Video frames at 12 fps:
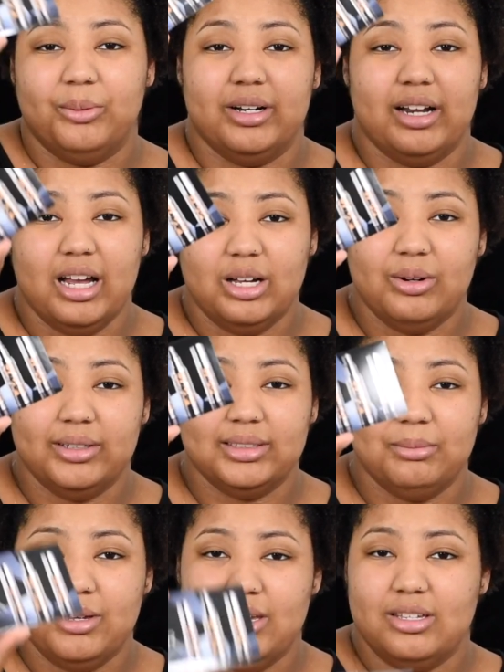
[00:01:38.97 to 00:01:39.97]
We're not going
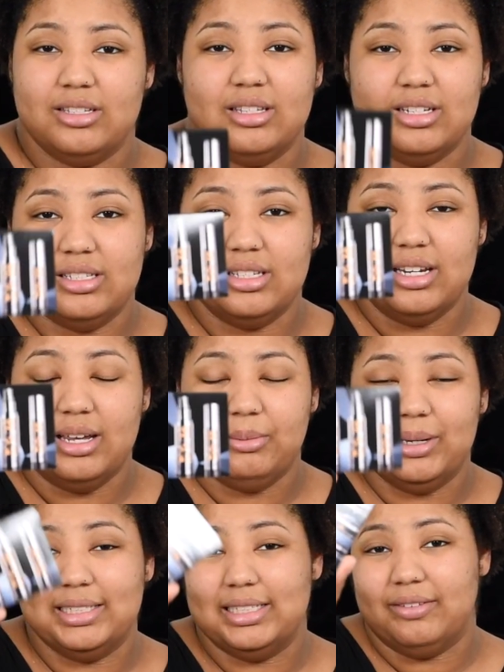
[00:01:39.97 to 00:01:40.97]
to be using this today,
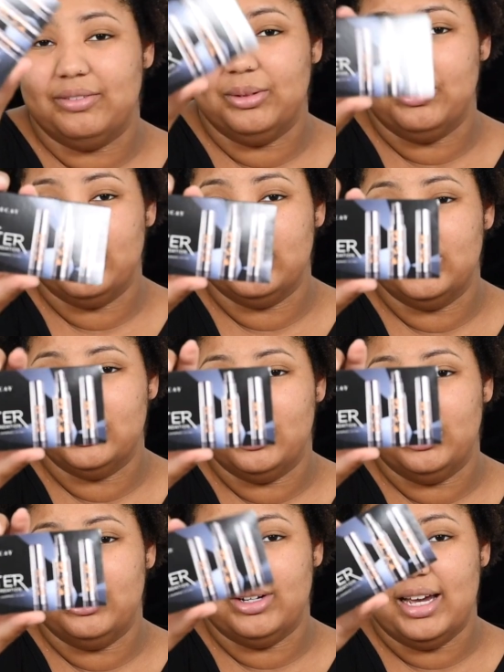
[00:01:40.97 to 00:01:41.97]
but I definitely wanted to show
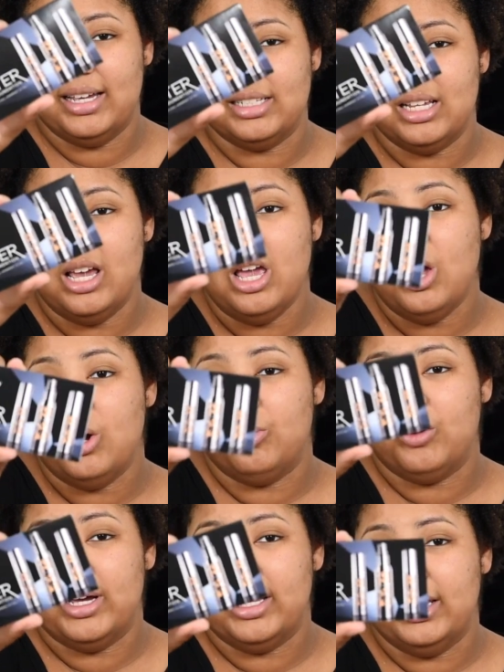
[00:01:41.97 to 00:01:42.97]
you guys
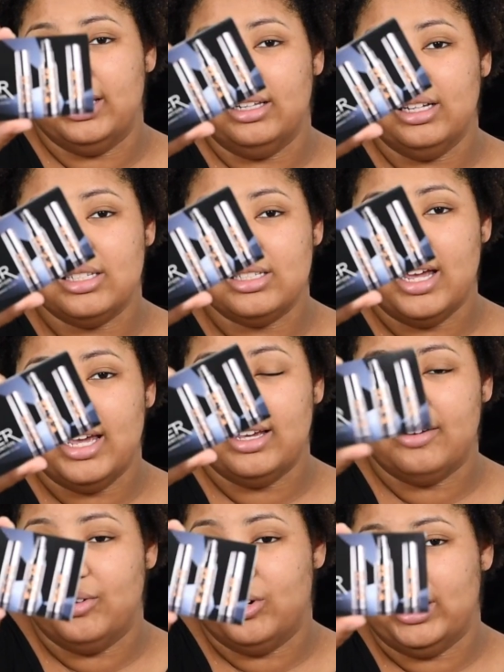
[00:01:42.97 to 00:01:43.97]
what it looks
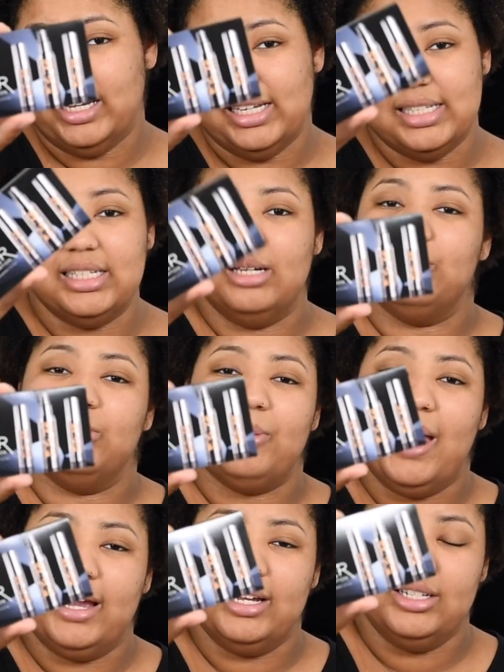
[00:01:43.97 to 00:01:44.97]
like for like a sample
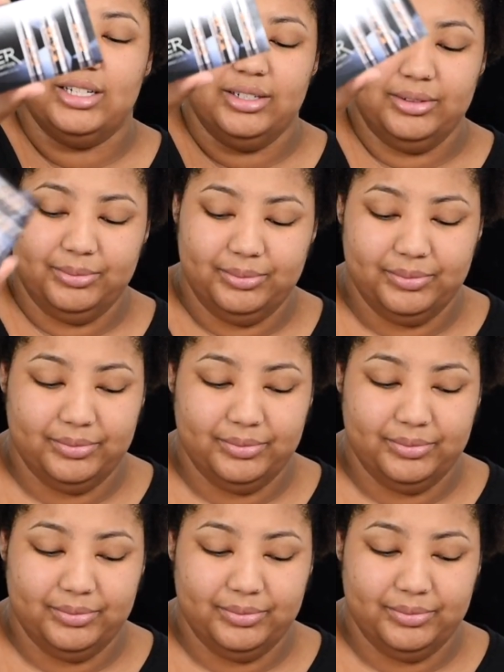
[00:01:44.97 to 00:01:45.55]
packaging.